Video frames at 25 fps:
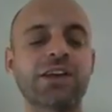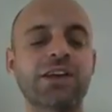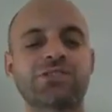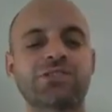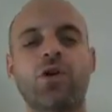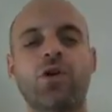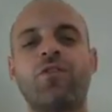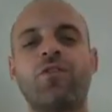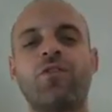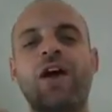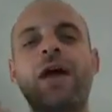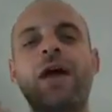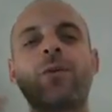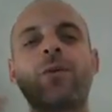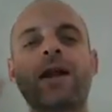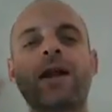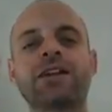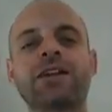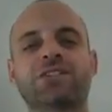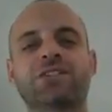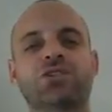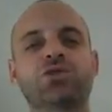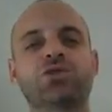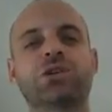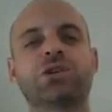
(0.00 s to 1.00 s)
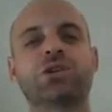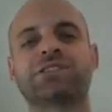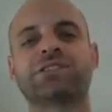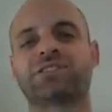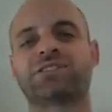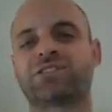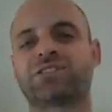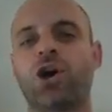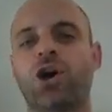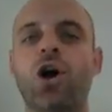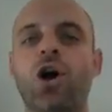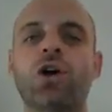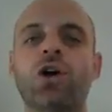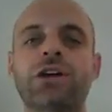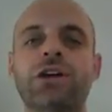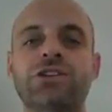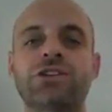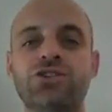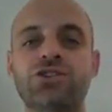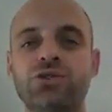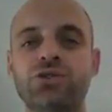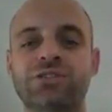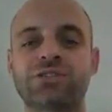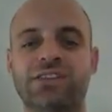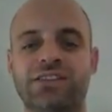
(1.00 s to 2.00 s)
So if I wanted to install
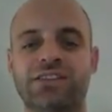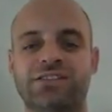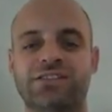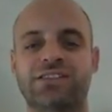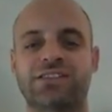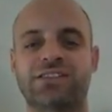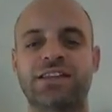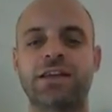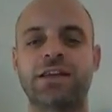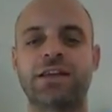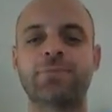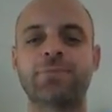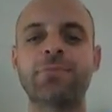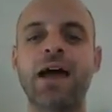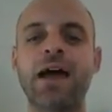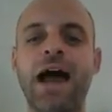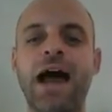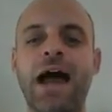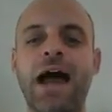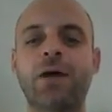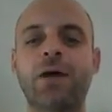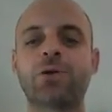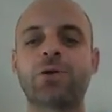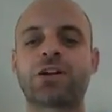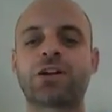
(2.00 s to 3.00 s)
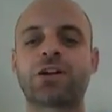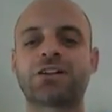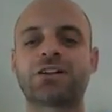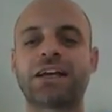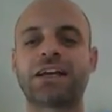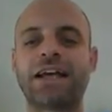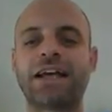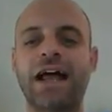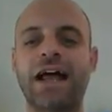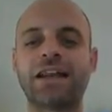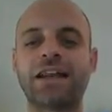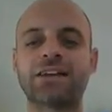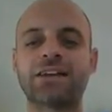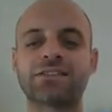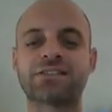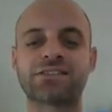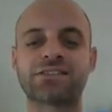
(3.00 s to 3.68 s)
and use this theme, I would click on